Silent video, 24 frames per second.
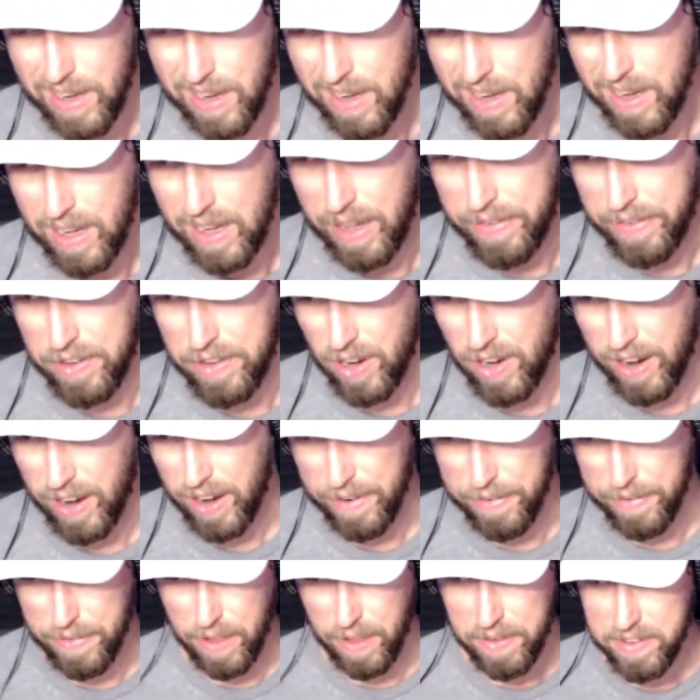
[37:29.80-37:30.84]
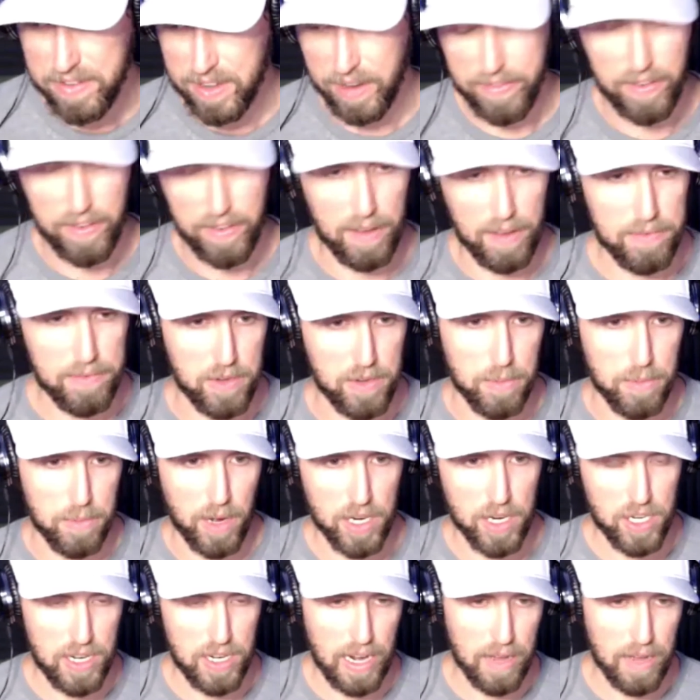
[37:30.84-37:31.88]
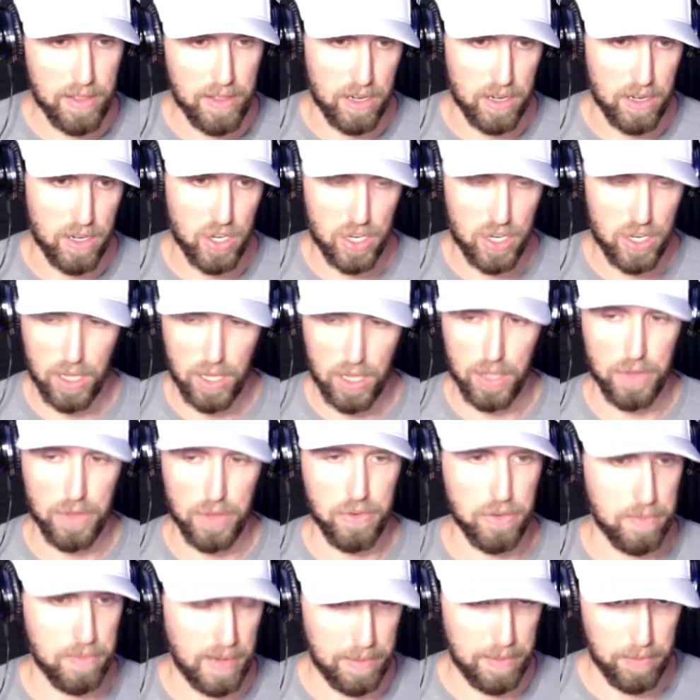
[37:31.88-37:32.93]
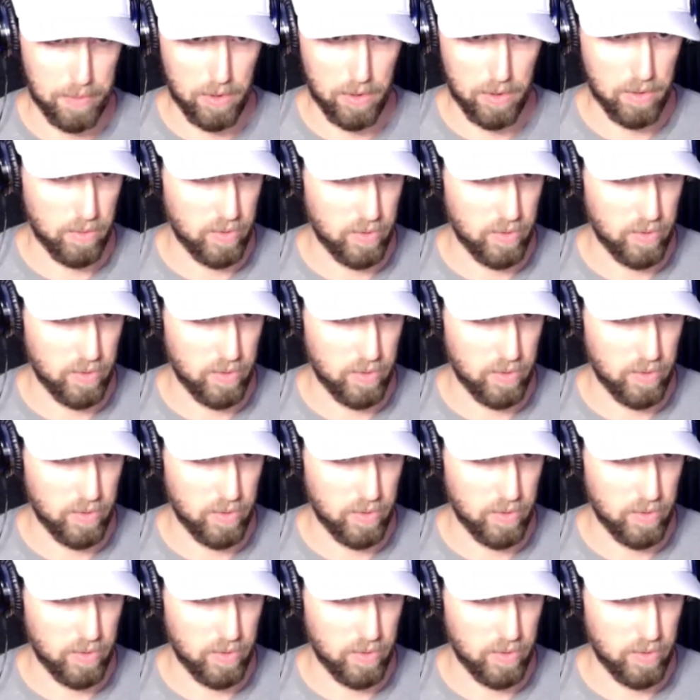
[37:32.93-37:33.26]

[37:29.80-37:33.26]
if you try to fluff stuff up too much now, then you're just going to lose people.